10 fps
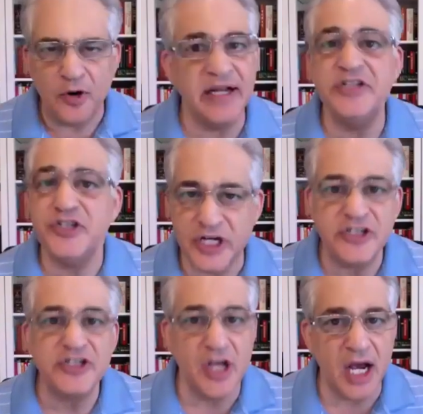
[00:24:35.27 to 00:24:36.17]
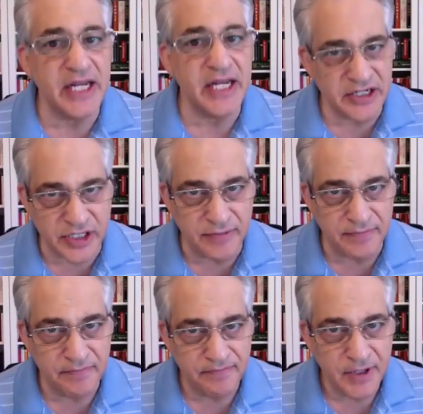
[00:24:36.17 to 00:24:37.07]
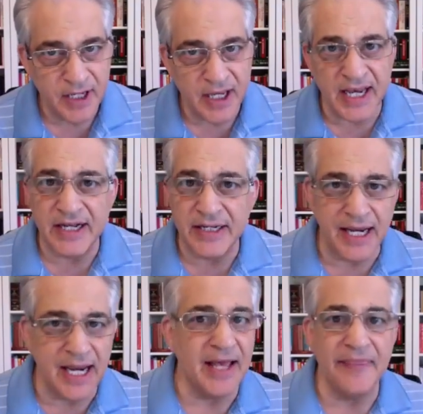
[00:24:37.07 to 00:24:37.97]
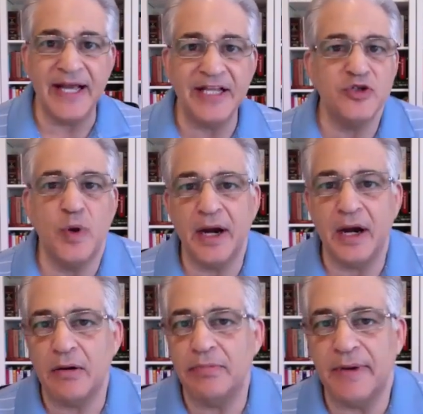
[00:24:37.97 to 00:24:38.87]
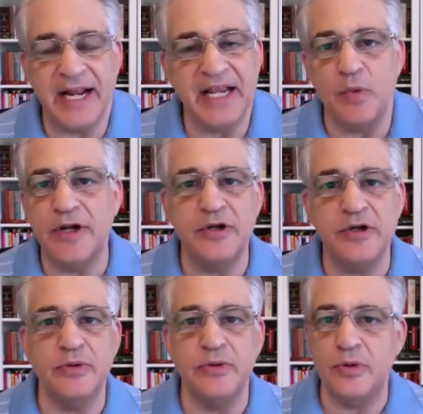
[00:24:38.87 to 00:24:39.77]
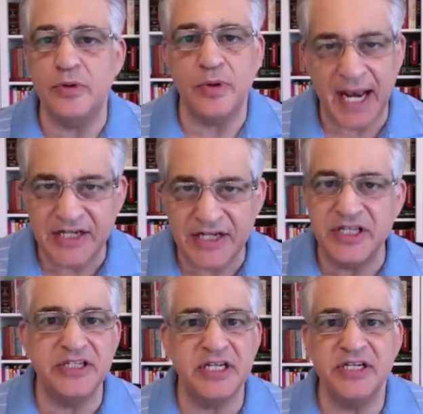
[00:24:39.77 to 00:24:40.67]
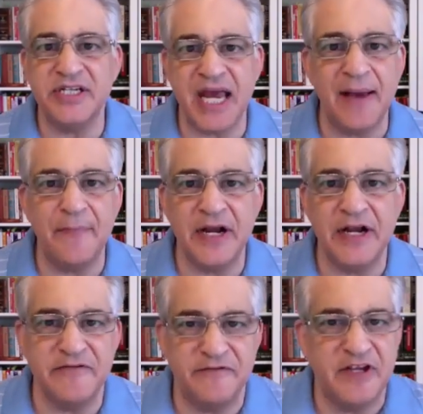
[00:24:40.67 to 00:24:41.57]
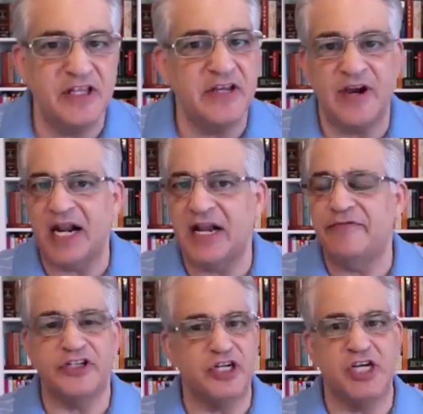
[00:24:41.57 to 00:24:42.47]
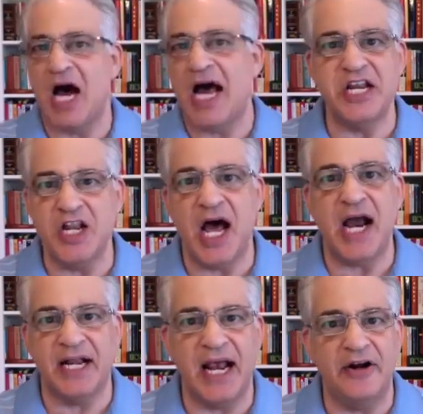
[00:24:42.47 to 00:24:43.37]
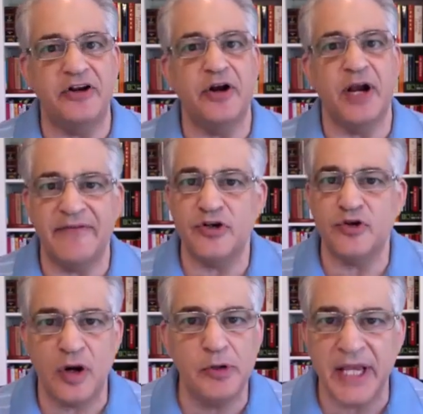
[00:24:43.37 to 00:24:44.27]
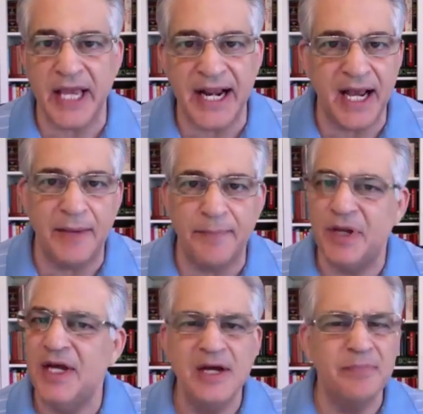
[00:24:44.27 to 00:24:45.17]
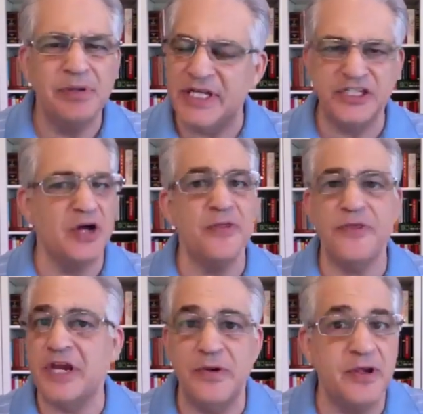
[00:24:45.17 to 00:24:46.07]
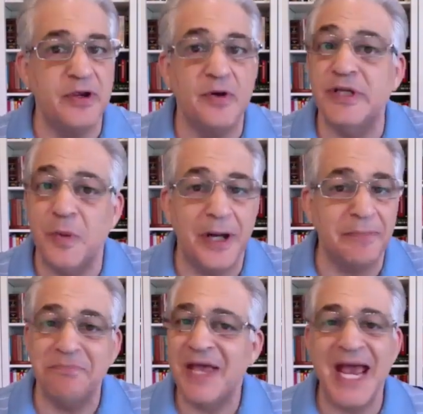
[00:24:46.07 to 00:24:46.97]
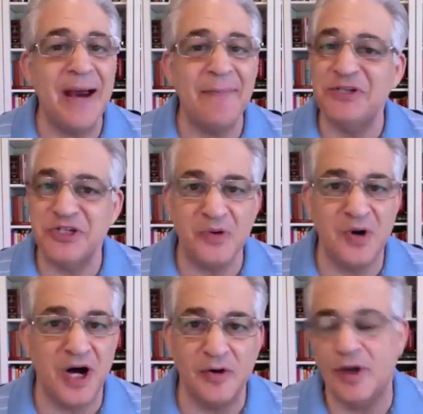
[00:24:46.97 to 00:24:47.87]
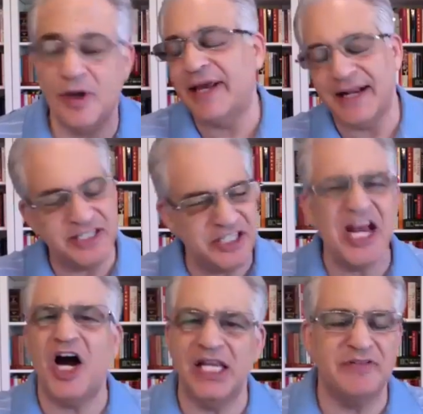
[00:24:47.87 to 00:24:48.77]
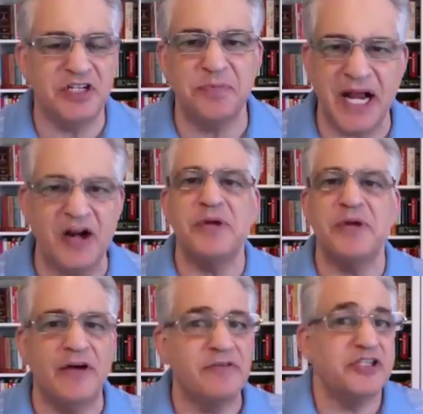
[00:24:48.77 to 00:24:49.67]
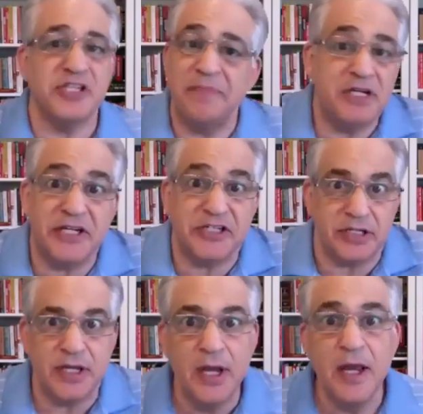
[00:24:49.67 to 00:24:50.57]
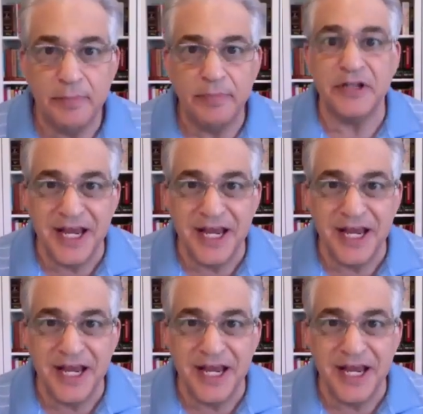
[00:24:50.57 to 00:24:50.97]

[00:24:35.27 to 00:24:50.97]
it's just not easy. And again, that's where anyone who has these things happen and you feel you've kind of just gotten knocked down and you're having trouble getting up, please don't think you're the only one. Happens to all. Well, again, I say all of us, but I don't mean all, because some it doesn't. But